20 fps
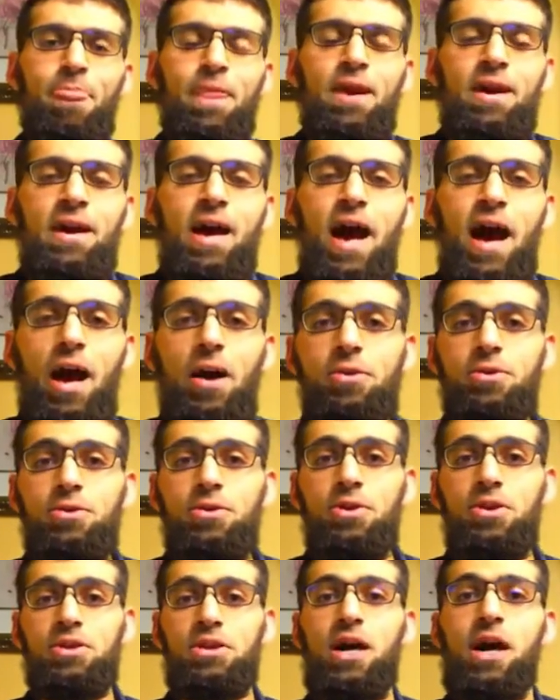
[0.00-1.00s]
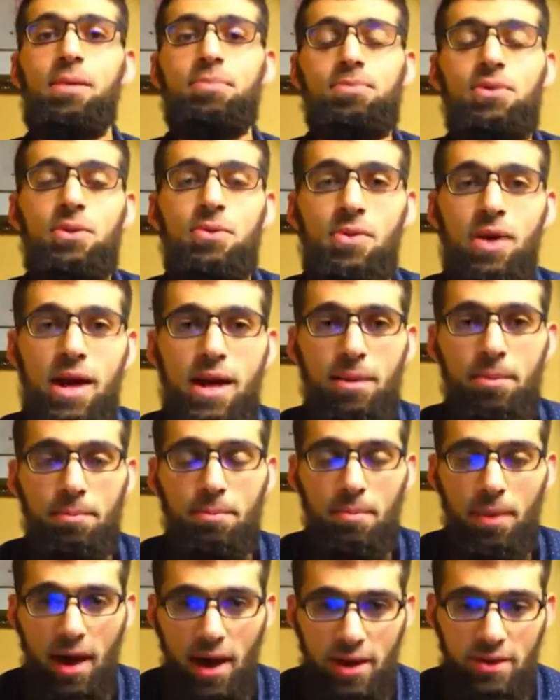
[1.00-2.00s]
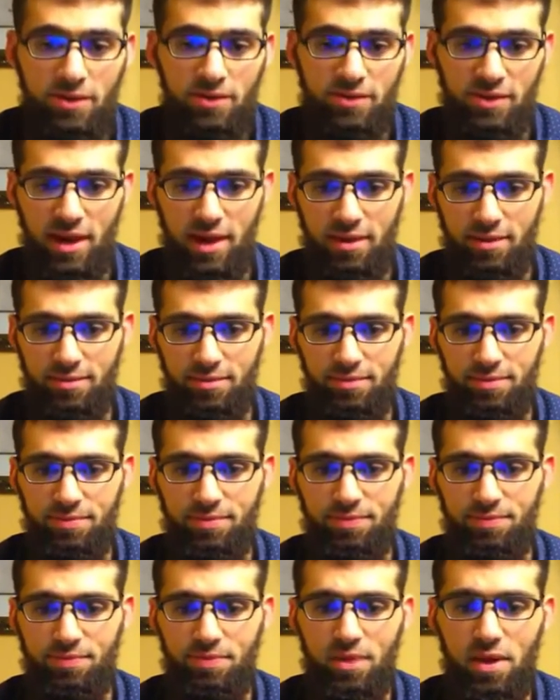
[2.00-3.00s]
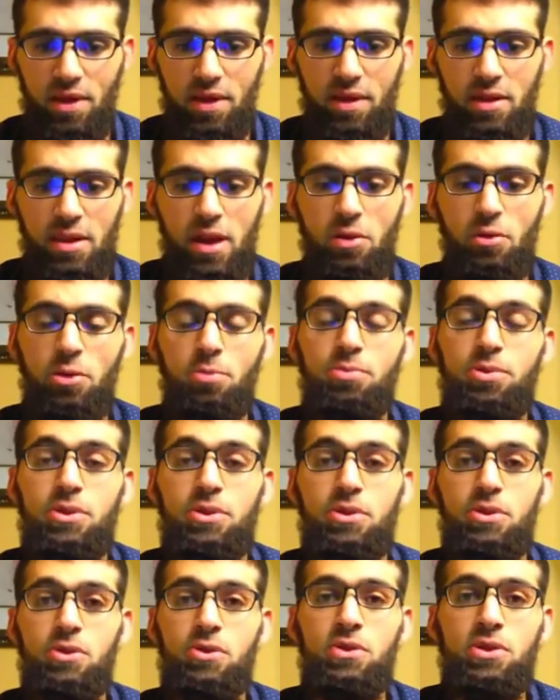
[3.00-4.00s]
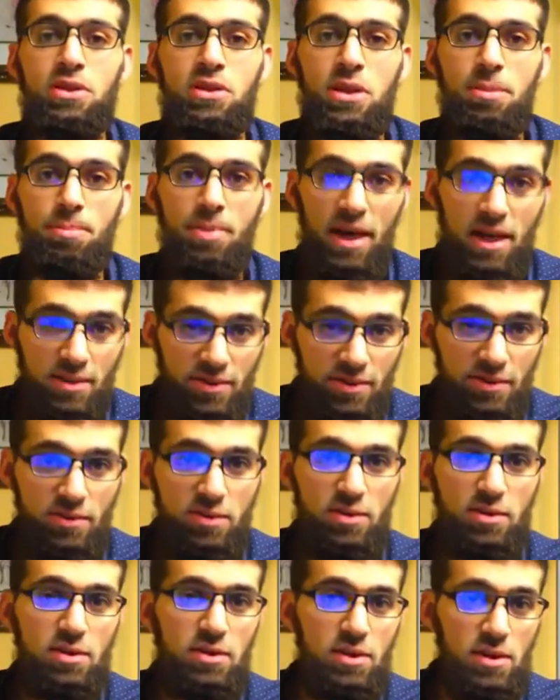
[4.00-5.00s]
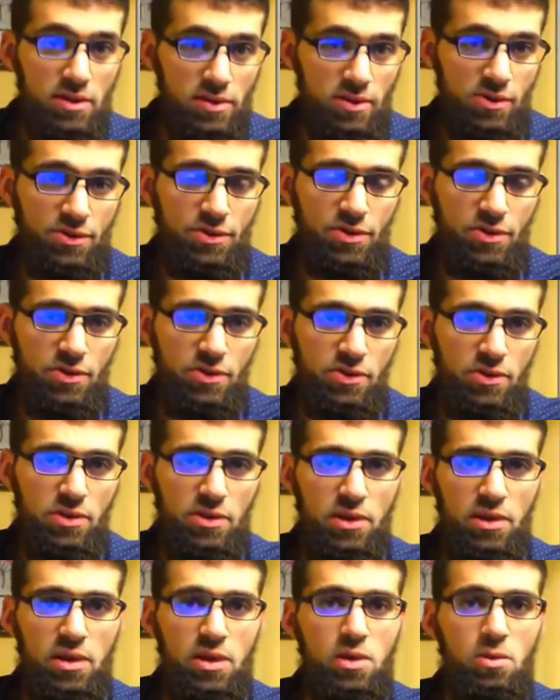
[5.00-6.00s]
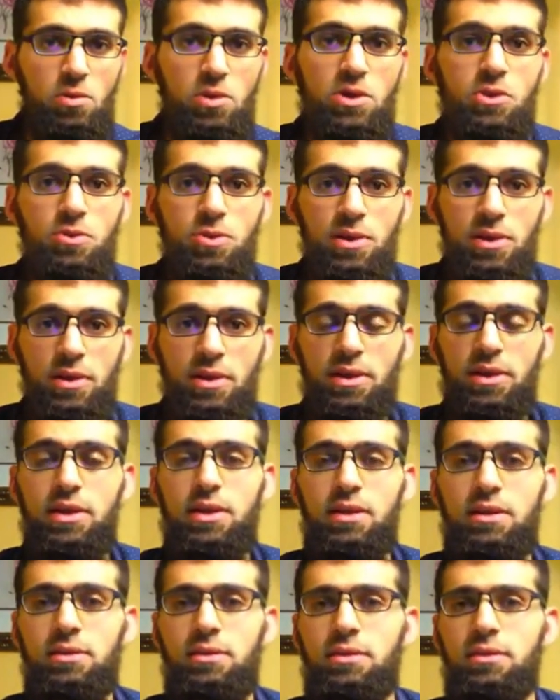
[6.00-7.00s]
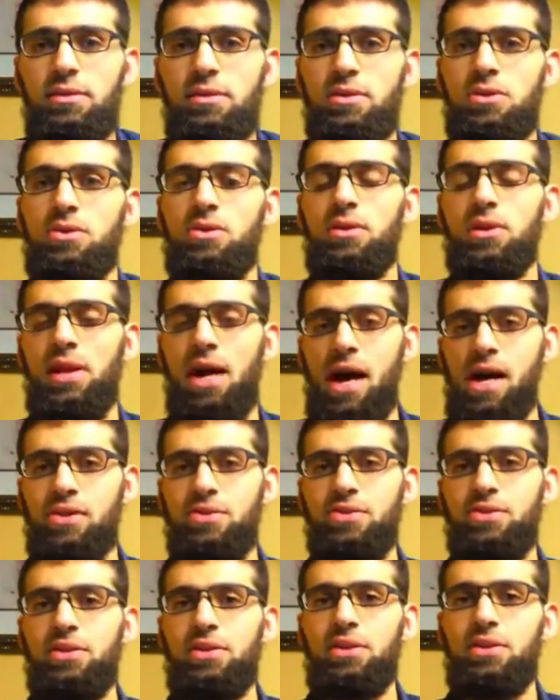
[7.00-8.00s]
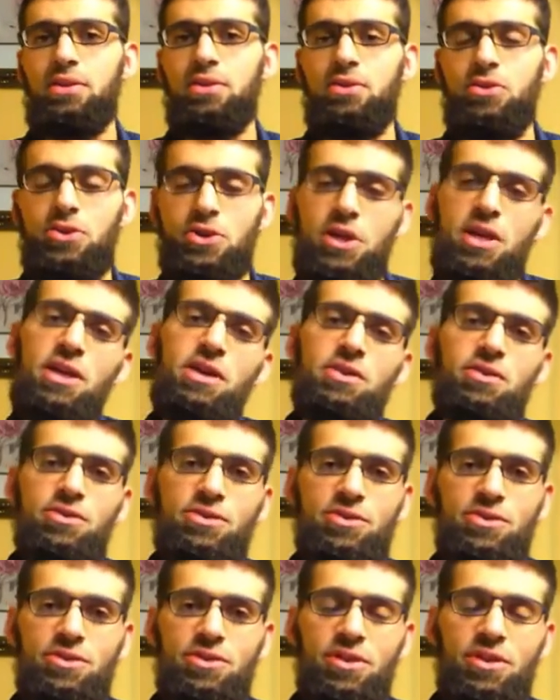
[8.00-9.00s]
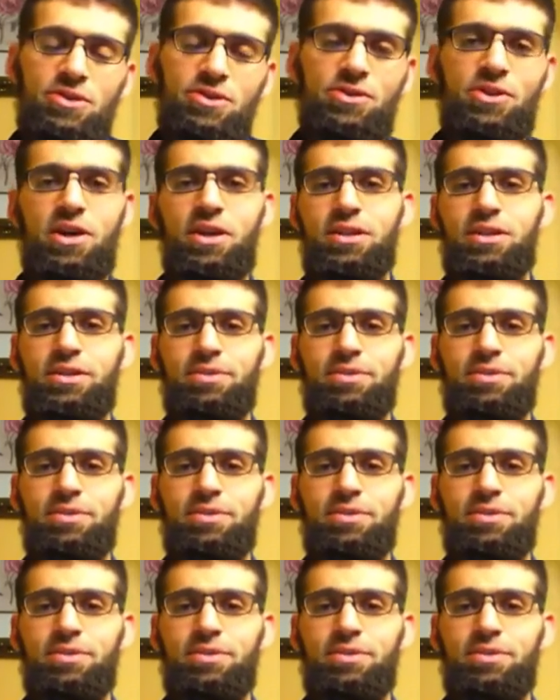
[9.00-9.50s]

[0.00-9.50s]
How to adopt the right mindset that will produce the best decisions which will lead to lasting change, inshallah.